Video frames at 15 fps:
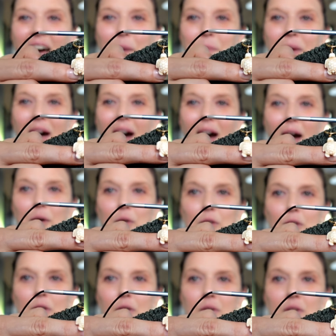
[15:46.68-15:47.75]
But how
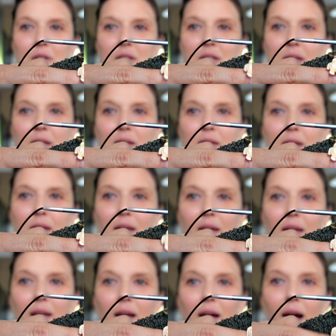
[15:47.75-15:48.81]
cute is this
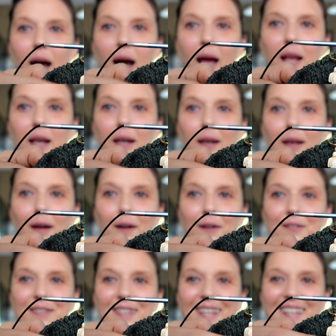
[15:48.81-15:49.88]
thing? I
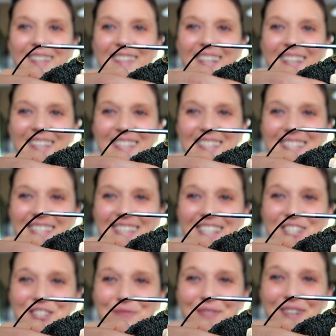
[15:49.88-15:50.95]
love these
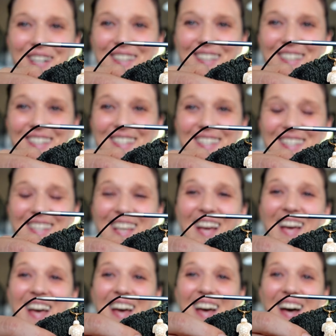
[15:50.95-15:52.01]
stitch markers.
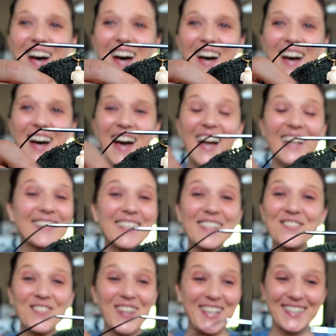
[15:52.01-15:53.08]
I
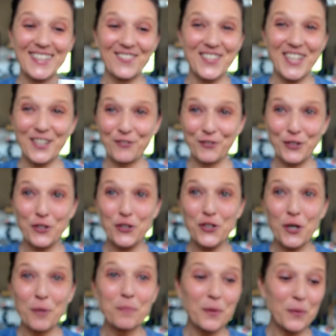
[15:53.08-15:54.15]
didn't make them yet for the
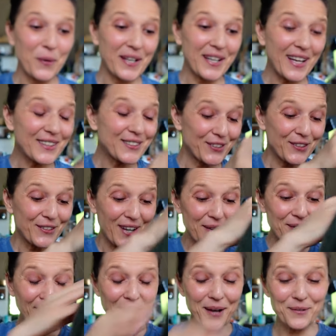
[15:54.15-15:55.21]
shop, but when I do,
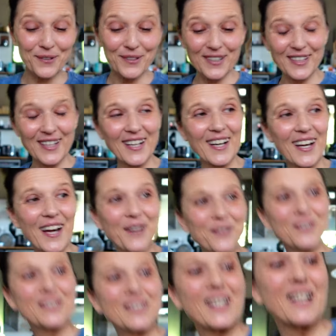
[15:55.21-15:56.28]
I
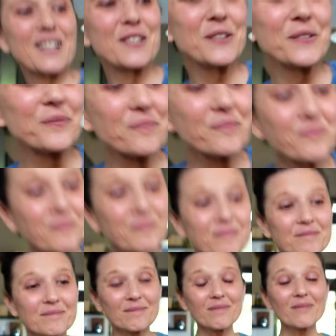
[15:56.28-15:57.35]
will tell you.
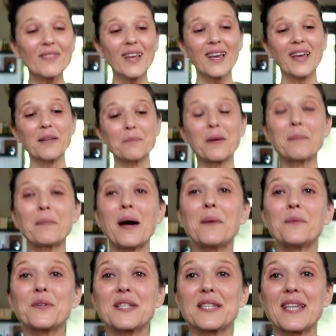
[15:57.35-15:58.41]
And my
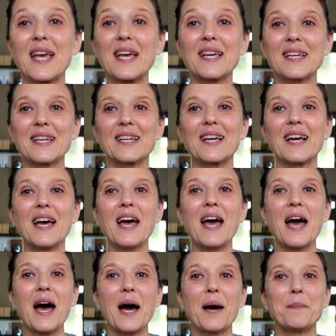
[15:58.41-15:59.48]
mom was saying
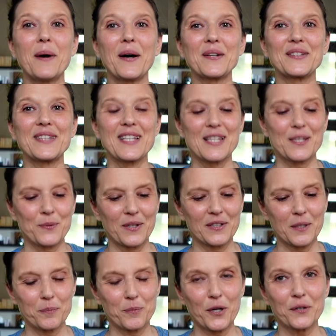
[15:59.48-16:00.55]
about this one,
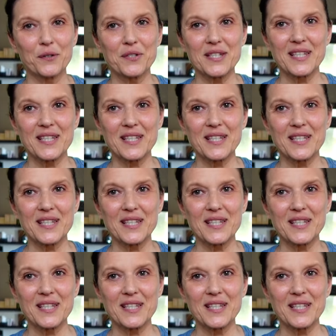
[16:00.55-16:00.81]
the Progress